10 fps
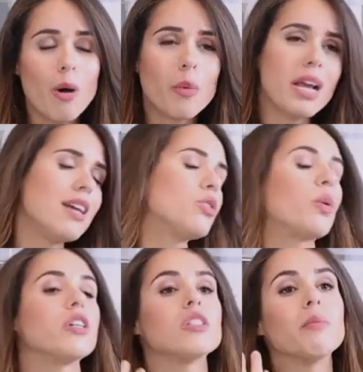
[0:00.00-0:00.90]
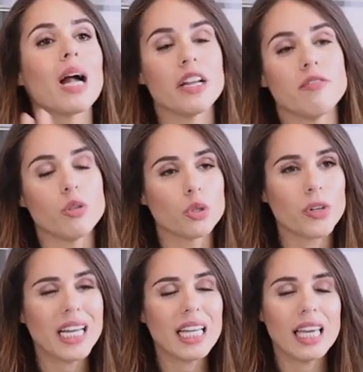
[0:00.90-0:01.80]
bonus or some kind of new
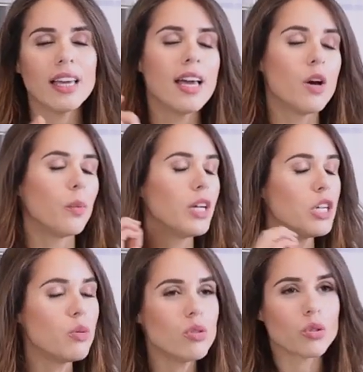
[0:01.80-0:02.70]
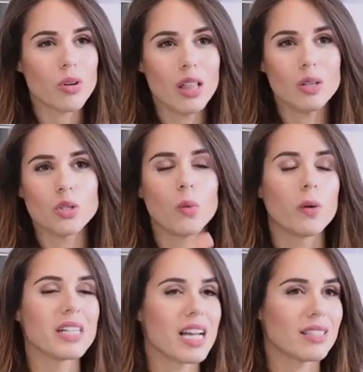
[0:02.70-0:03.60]
training, we use Trello to
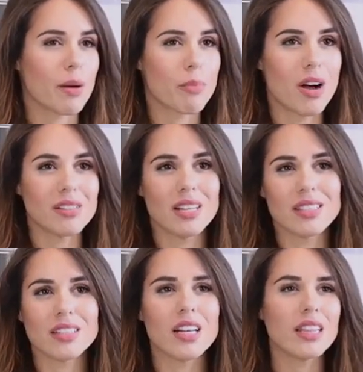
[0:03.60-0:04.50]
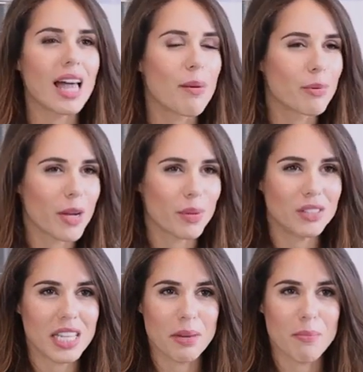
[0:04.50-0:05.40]
organize that process, collaborate
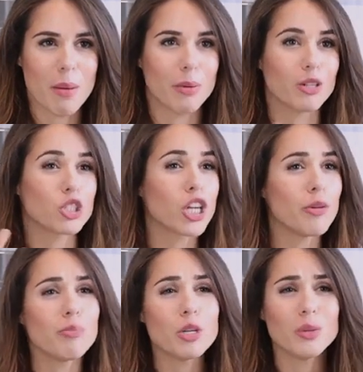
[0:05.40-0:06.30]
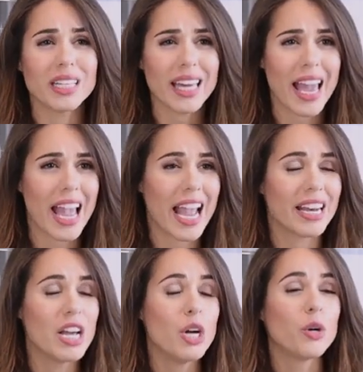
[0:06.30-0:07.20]
with team members,
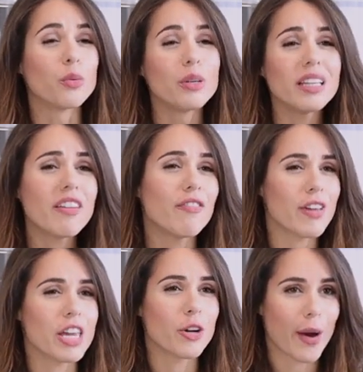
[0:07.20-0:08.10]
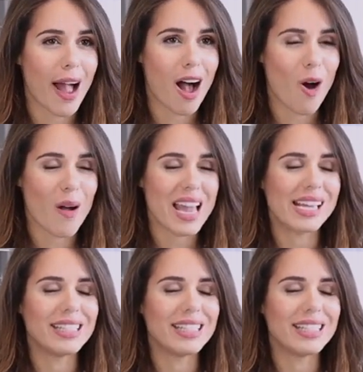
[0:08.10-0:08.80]
communicate, really figure out